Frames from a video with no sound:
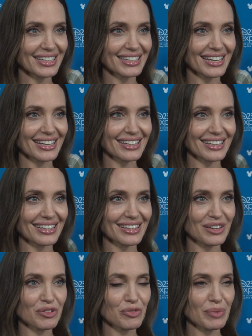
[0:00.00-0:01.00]
and I
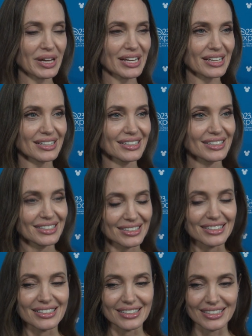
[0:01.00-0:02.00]
think we've made
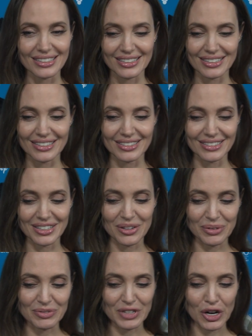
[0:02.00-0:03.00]
we've